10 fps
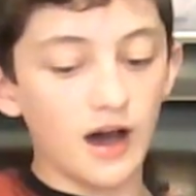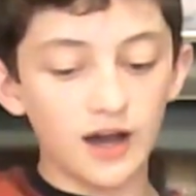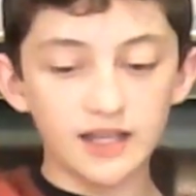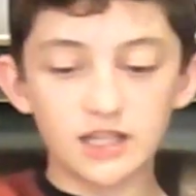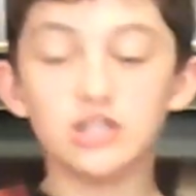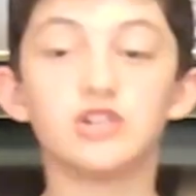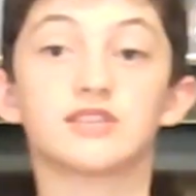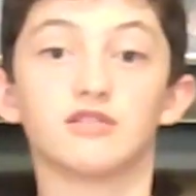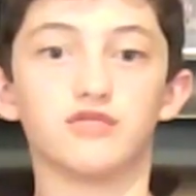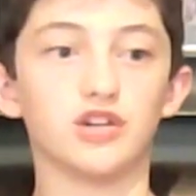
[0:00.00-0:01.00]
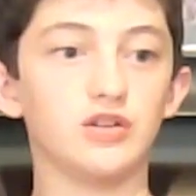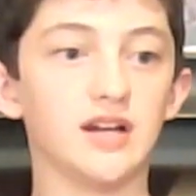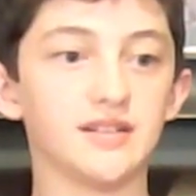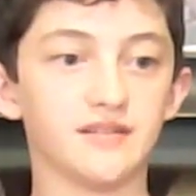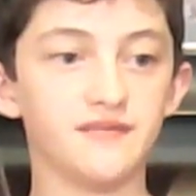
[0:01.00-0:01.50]
I use the
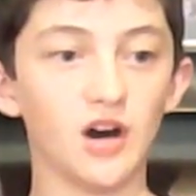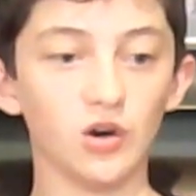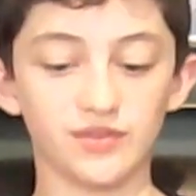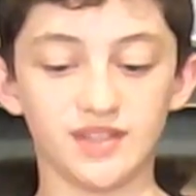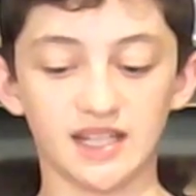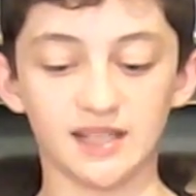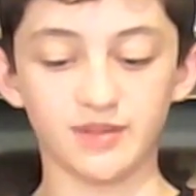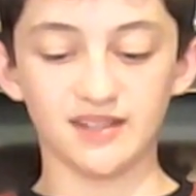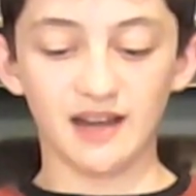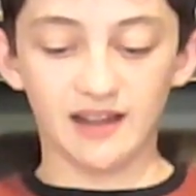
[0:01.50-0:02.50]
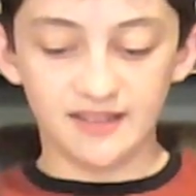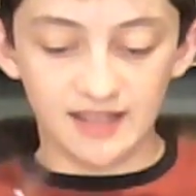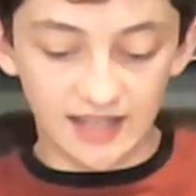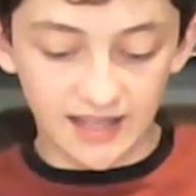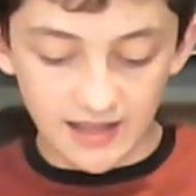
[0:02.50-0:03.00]
ruler to fold things
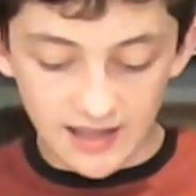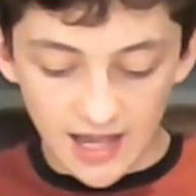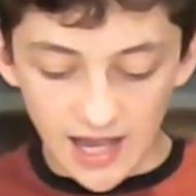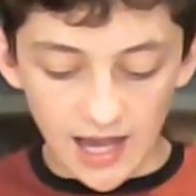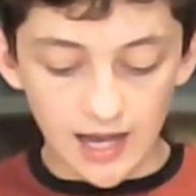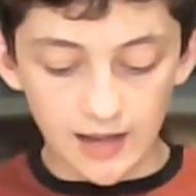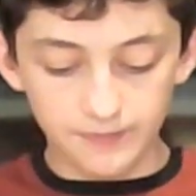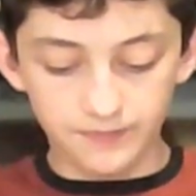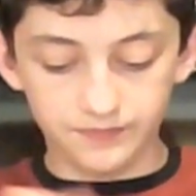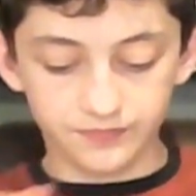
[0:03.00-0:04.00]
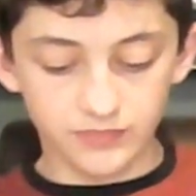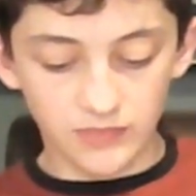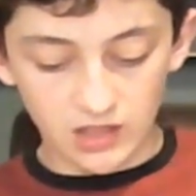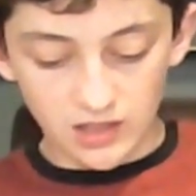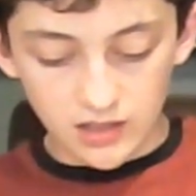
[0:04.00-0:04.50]
precisely.
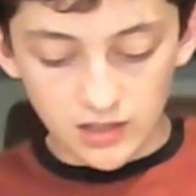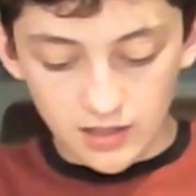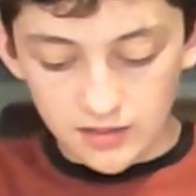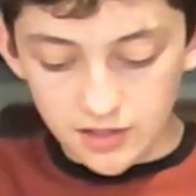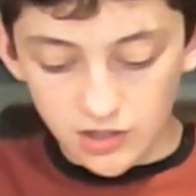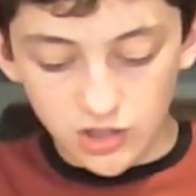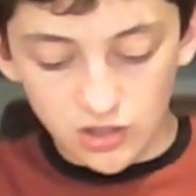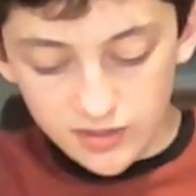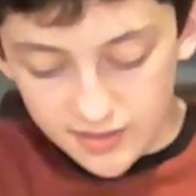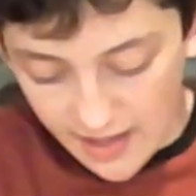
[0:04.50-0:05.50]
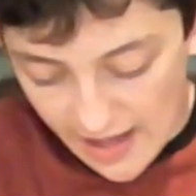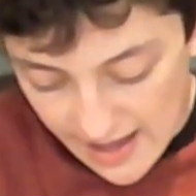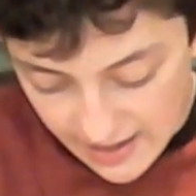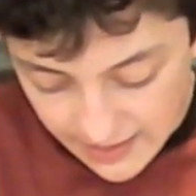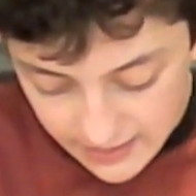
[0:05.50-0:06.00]
So use
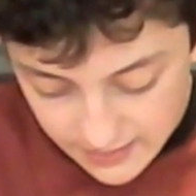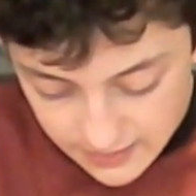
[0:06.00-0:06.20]
that